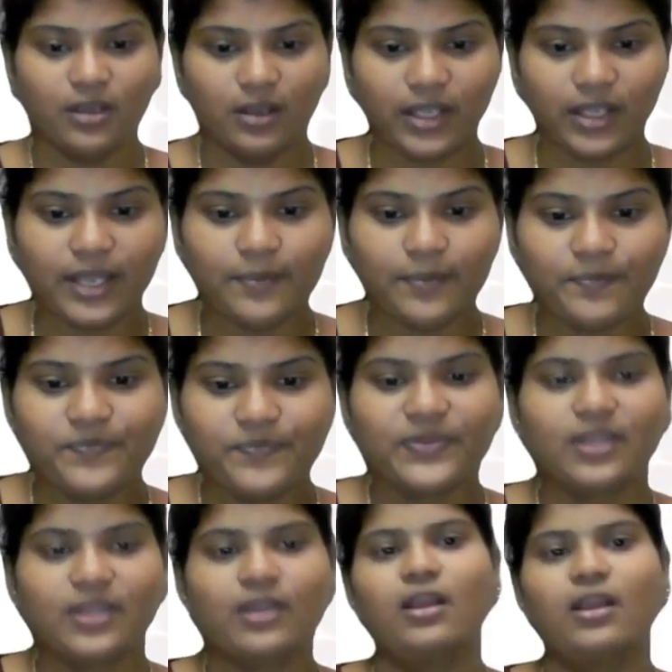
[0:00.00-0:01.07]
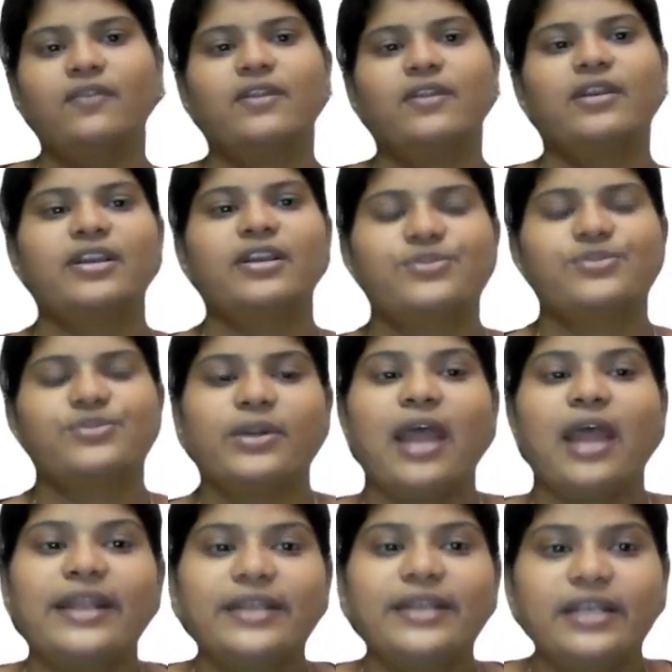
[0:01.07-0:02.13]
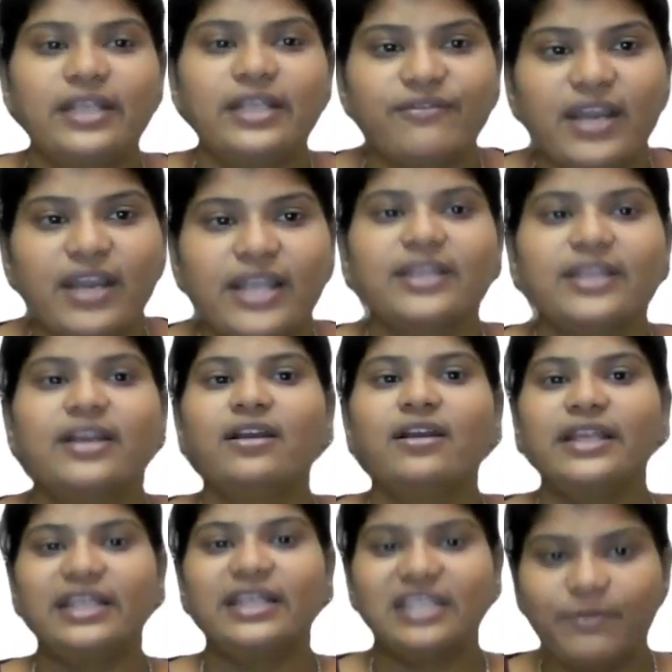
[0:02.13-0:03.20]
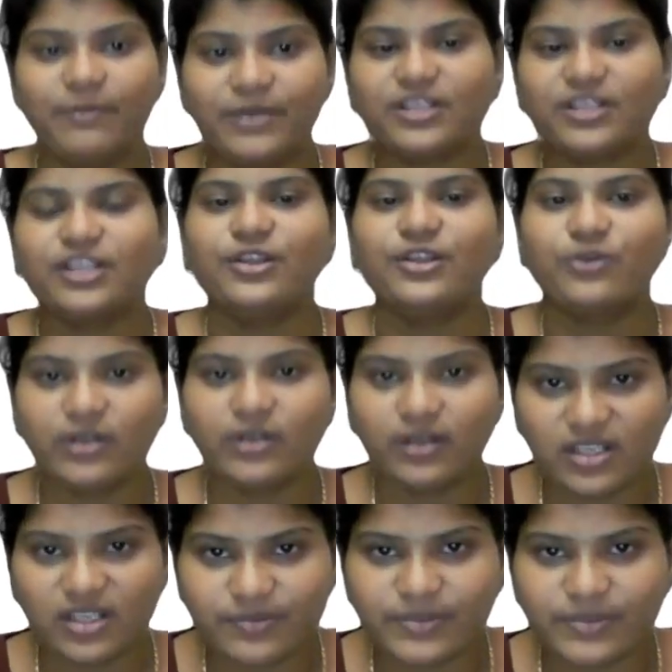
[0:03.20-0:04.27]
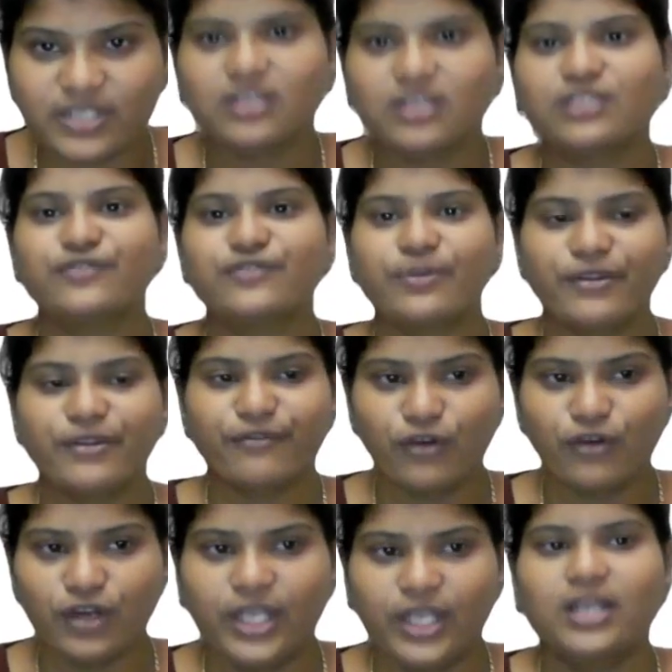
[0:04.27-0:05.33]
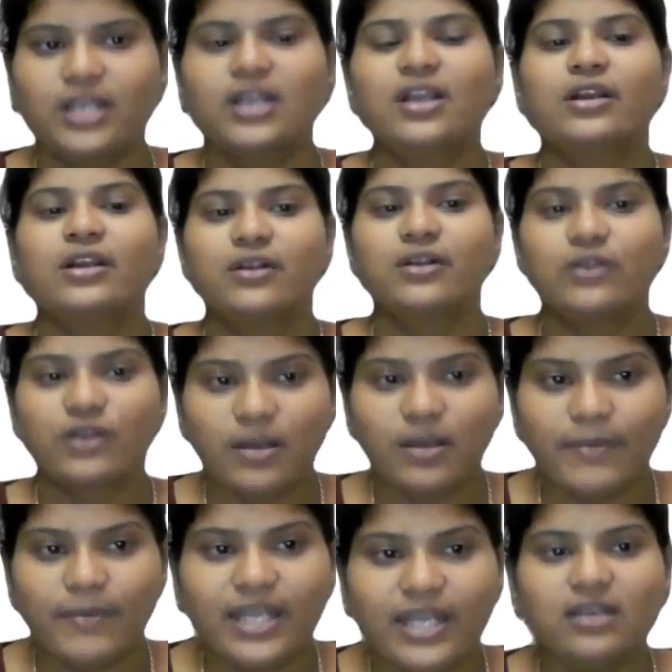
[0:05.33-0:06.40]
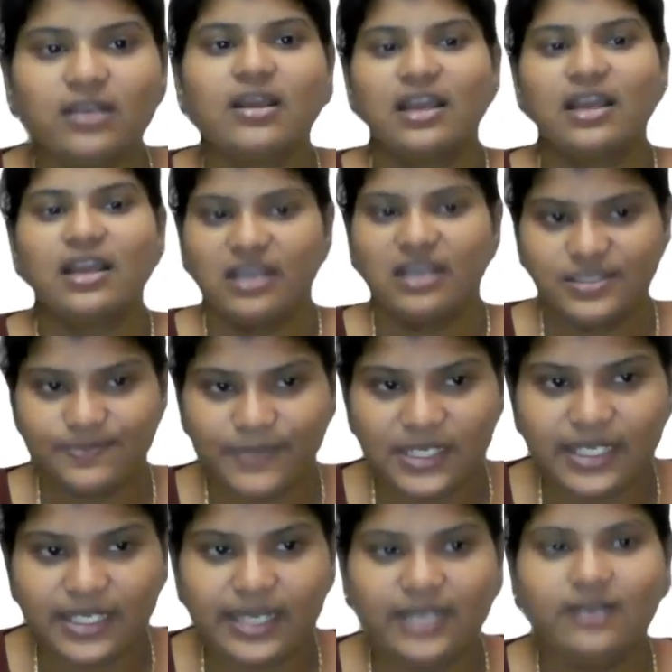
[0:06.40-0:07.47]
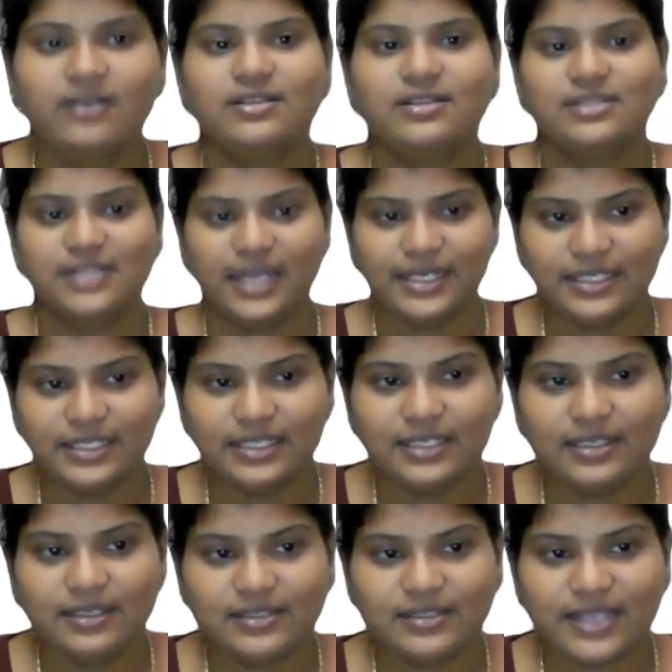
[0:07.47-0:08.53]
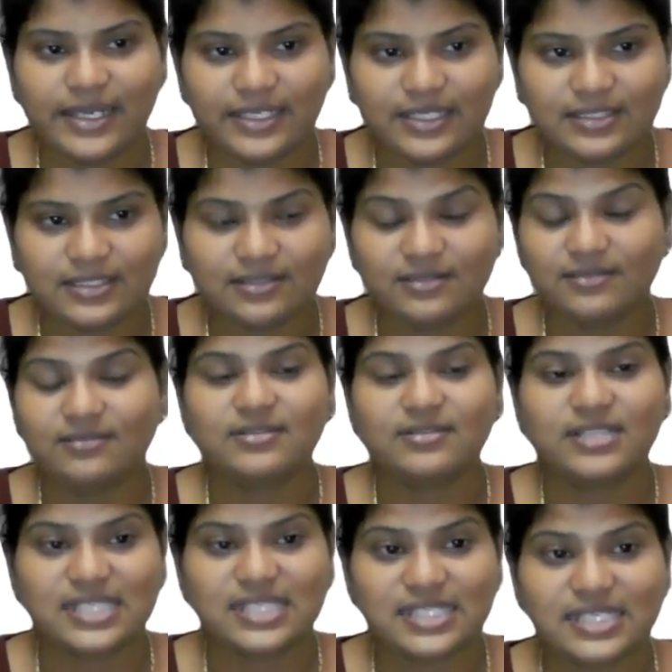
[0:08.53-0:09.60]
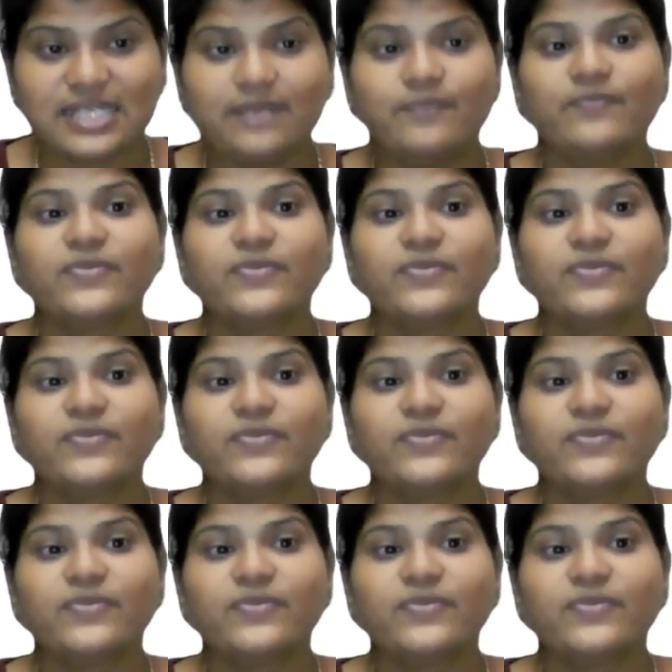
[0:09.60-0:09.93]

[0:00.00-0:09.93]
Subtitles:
Okay. And the next one, identify the inhibitory neurotransmitters from the following: glutamate, aspartate, cysteine,